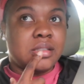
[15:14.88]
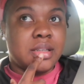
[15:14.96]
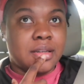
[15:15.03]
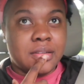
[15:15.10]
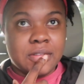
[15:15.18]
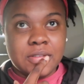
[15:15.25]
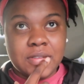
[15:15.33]

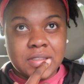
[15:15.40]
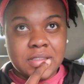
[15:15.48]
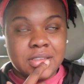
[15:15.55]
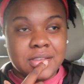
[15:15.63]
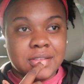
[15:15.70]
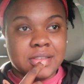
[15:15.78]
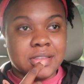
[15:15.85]
I don't
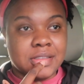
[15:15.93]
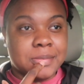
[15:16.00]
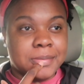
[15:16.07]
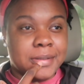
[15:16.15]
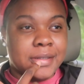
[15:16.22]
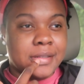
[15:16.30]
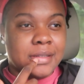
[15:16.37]
really know what to
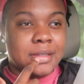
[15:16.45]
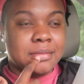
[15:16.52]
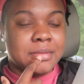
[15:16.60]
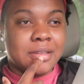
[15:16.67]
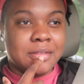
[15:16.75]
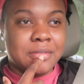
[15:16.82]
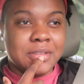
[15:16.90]
expect.
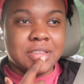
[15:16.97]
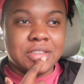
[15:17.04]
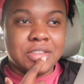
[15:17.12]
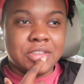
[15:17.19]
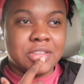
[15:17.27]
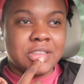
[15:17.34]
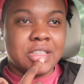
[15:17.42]
I'm not really
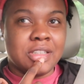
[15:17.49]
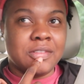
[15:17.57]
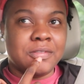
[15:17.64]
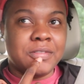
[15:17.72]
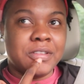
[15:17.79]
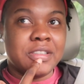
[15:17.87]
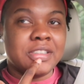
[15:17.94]
sure how
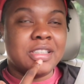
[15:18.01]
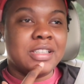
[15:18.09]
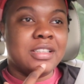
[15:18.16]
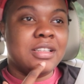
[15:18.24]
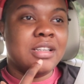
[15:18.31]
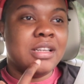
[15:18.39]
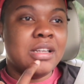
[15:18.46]
I'm feeling.